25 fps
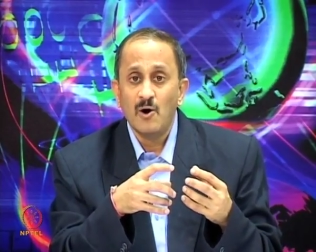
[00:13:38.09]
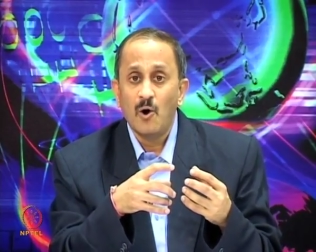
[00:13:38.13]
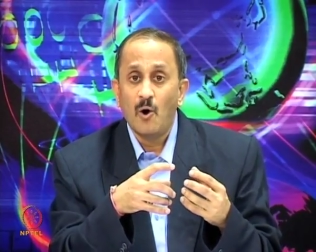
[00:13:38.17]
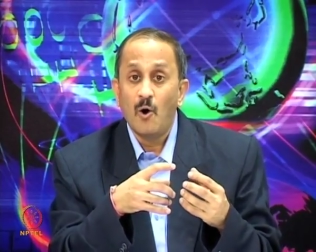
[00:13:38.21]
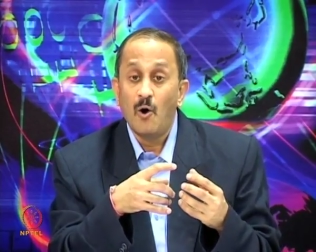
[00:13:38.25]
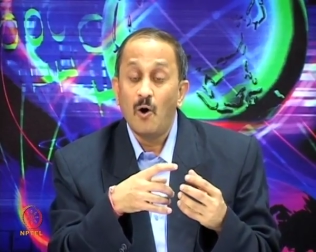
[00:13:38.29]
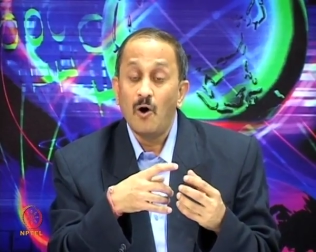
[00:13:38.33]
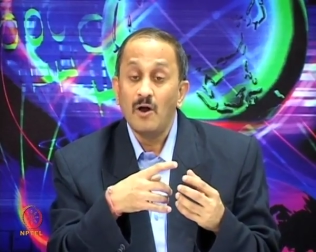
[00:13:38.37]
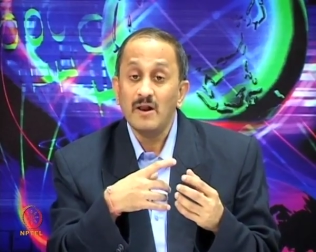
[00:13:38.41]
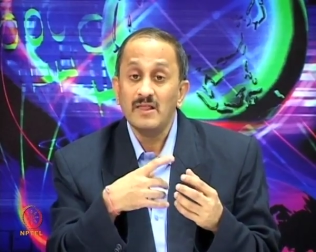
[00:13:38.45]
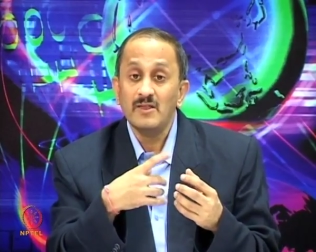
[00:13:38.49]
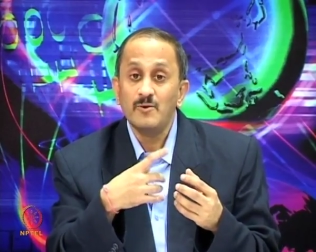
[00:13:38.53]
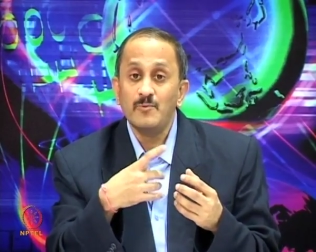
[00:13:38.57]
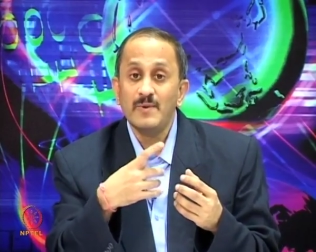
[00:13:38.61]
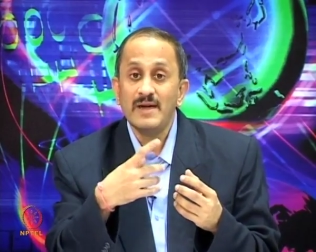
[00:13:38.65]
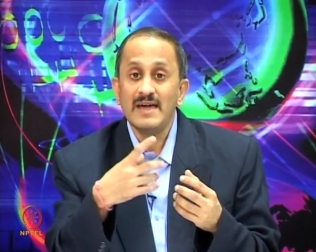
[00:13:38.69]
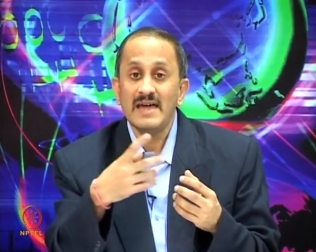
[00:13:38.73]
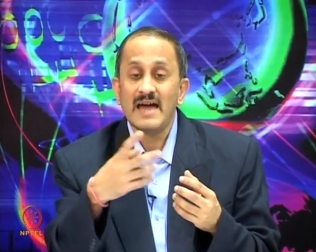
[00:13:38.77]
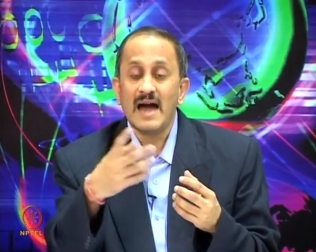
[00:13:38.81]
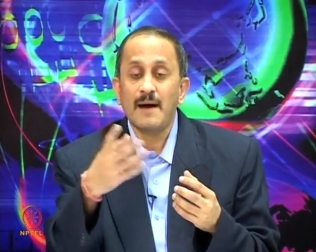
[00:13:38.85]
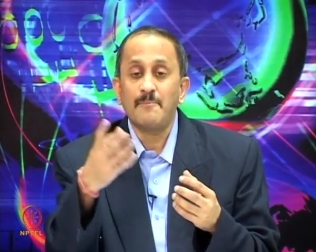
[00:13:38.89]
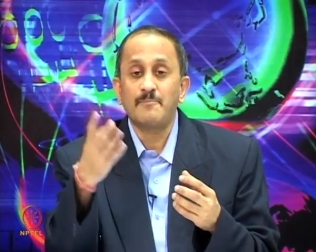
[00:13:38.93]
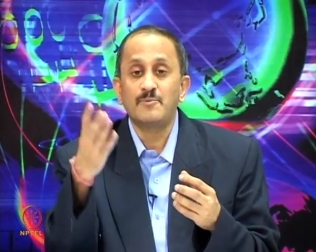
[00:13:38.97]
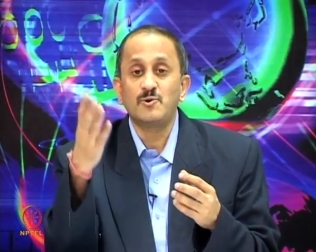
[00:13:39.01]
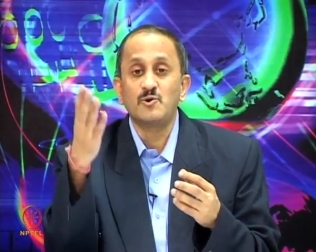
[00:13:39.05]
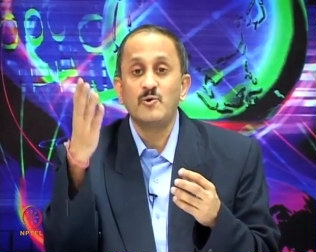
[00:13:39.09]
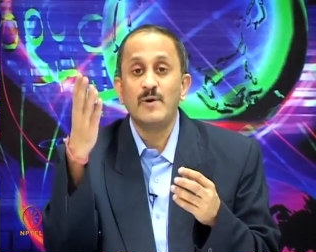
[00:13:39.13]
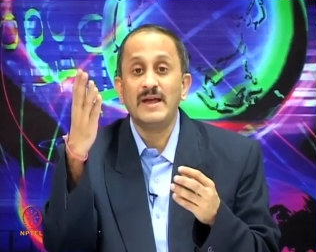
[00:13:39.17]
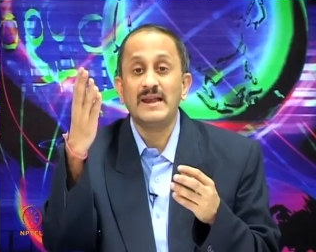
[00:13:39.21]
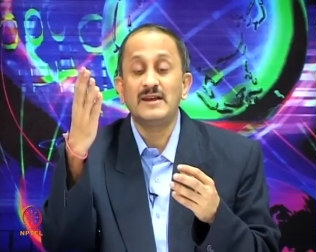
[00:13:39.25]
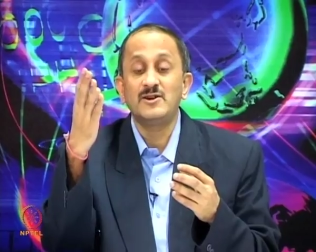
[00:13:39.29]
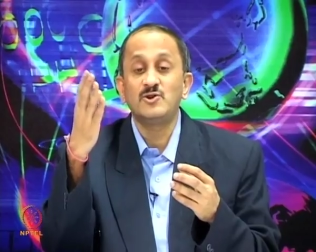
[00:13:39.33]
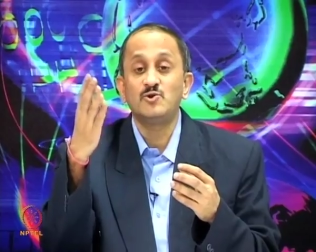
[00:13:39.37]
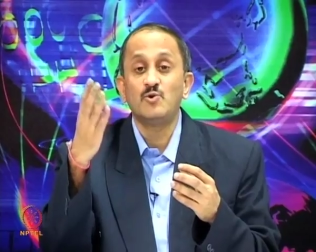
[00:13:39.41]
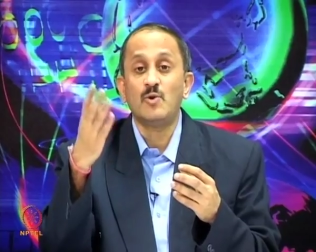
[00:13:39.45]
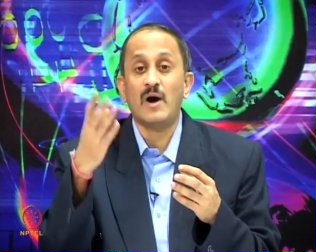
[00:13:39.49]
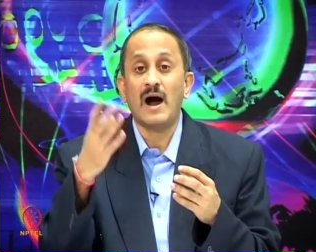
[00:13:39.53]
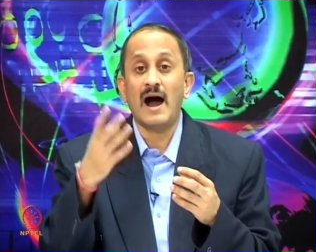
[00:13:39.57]
all the way up to
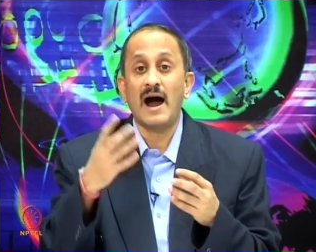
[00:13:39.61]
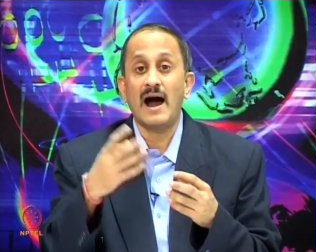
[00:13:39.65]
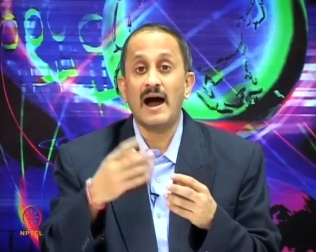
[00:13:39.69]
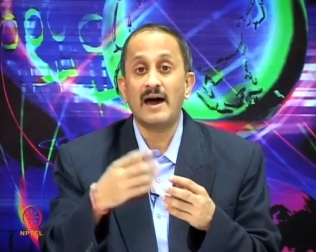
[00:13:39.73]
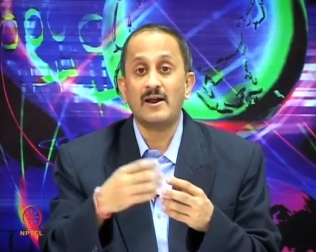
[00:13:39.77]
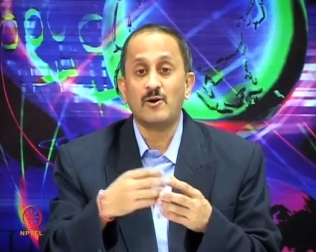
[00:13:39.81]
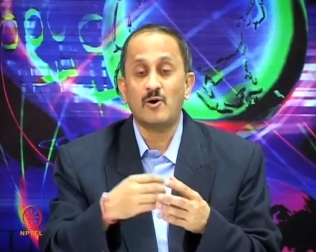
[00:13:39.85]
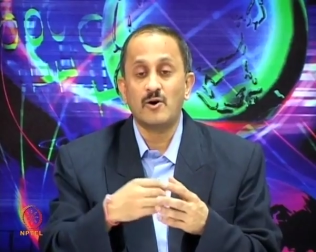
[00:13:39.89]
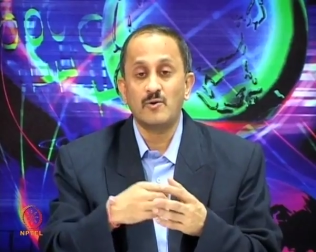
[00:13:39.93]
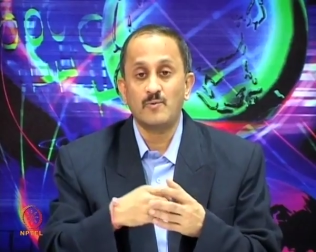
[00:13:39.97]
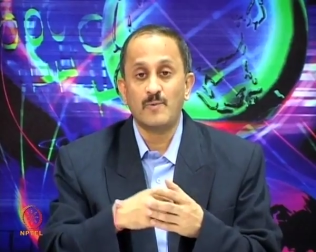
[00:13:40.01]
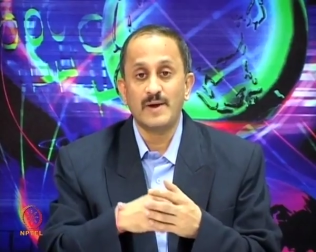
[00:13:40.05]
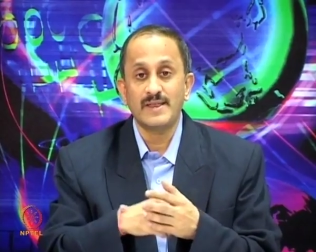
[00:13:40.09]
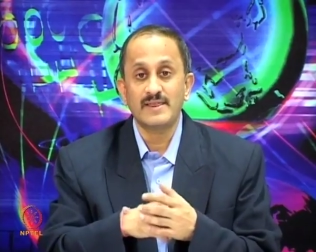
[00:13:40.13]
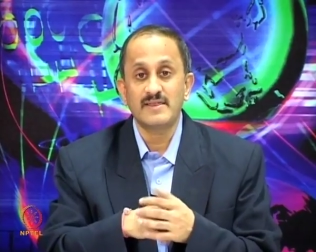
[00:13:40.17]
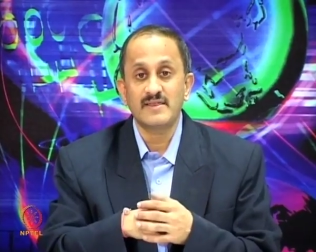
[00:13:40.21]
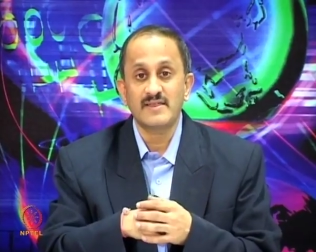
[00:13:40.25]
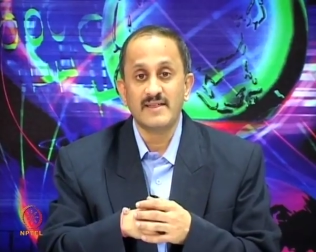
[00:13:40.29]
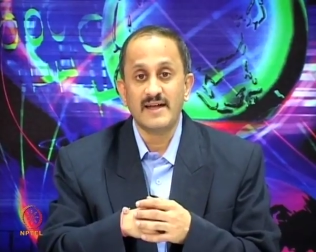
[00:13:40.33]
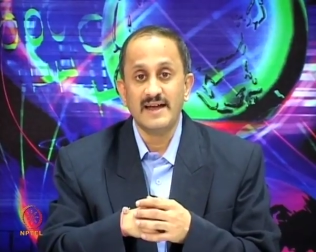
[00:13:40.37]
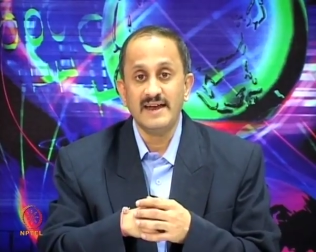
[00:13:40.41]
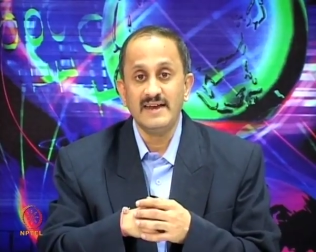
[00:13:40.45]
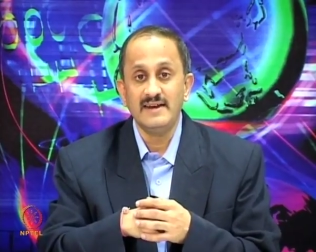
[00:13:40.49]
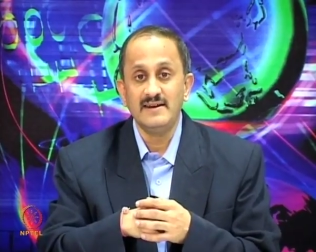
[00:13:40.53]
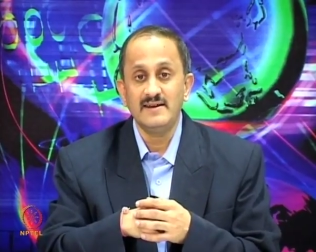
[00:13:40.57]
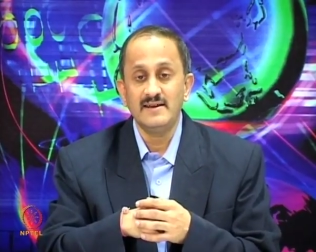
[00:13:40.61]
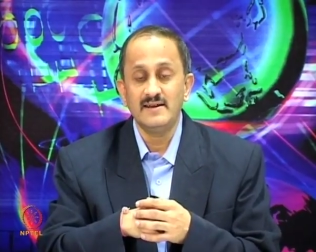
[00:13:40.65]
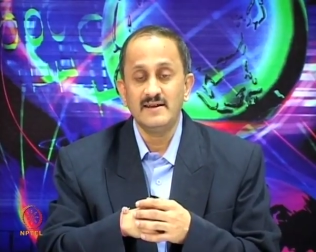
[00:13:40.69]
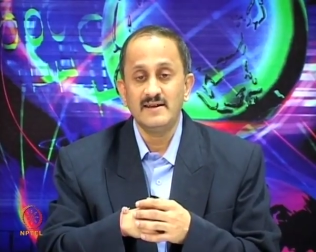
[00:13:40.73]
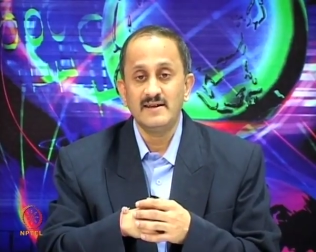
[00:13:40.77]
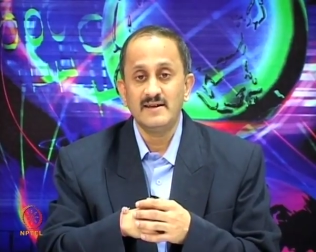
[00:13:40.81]
L2R on one side